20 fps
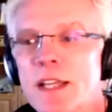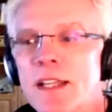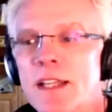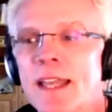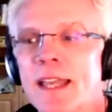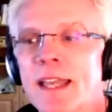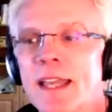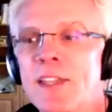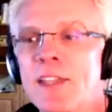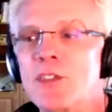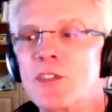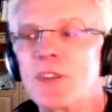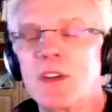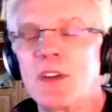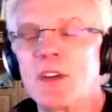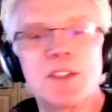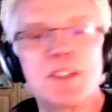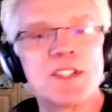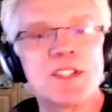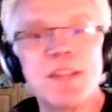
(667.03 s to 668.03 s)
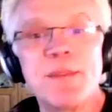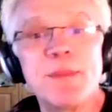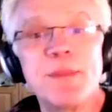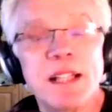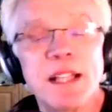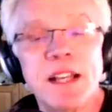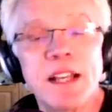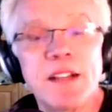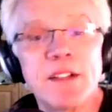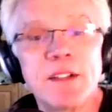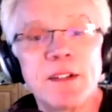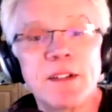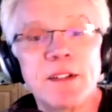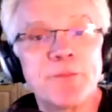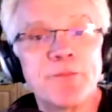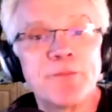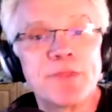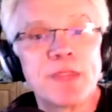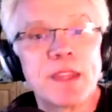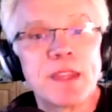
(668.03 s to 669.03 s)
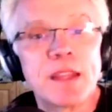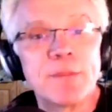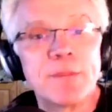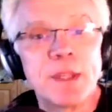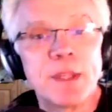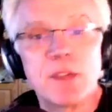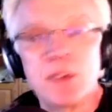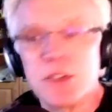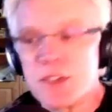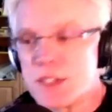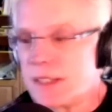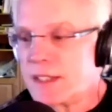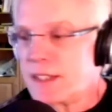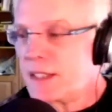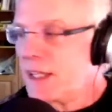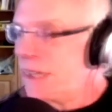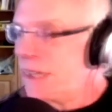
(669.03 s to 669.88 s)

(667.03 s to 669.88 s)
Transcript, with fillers: like HDR simulator because it